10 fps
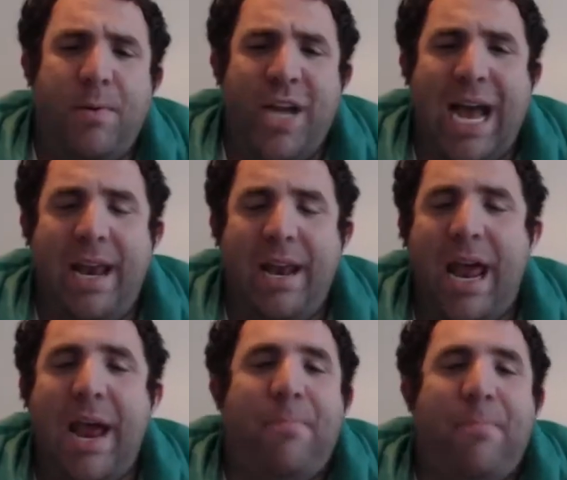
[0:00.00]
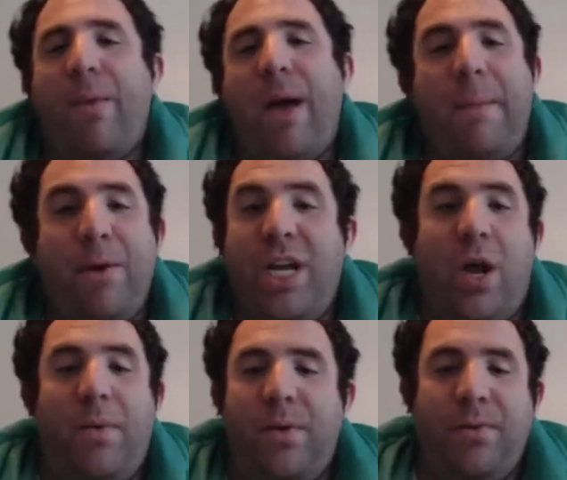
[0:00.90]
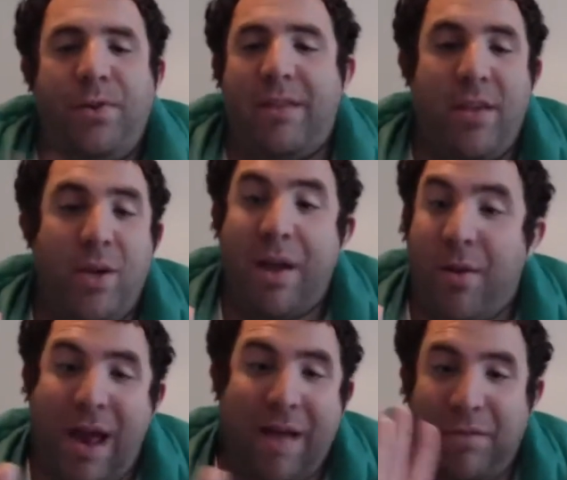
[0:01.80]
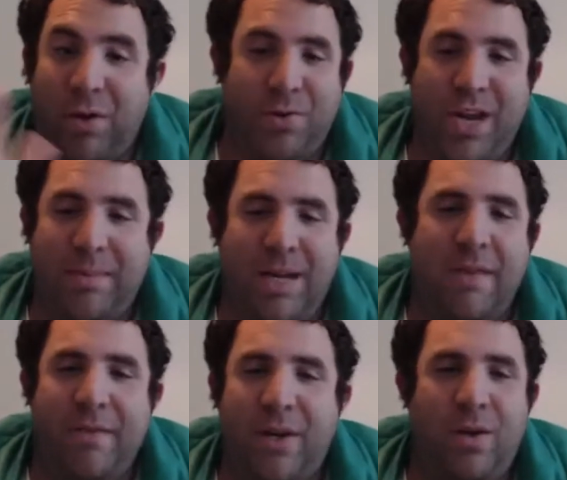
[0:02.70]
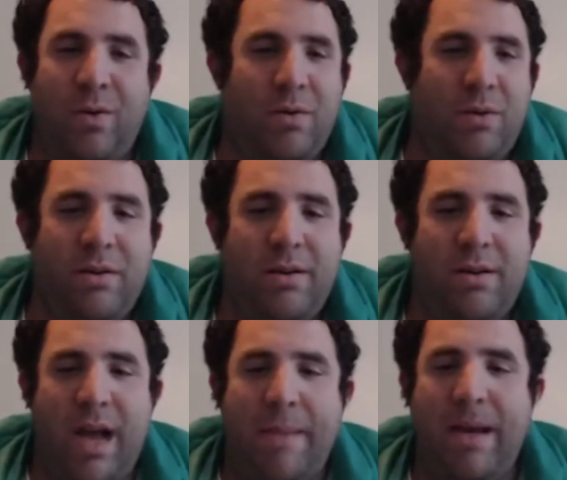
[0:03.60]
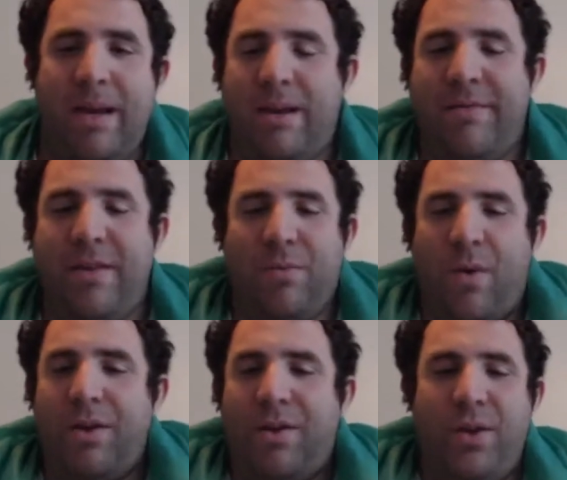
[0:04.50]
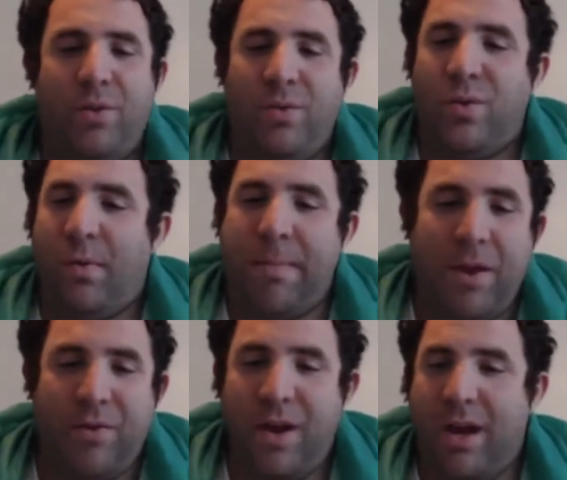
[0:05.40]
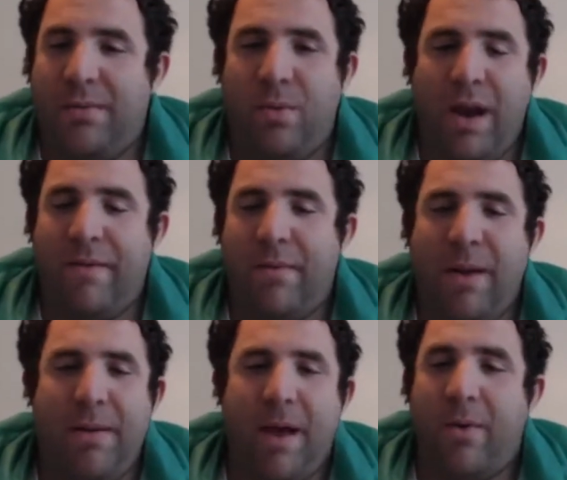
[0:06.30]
Chat. And by the way, I appreciate all the Super Chats. You guys don't have to Super Chat. I mean, none of you do. I mean, if you guys want to join my Patreon, whatever, PayPal,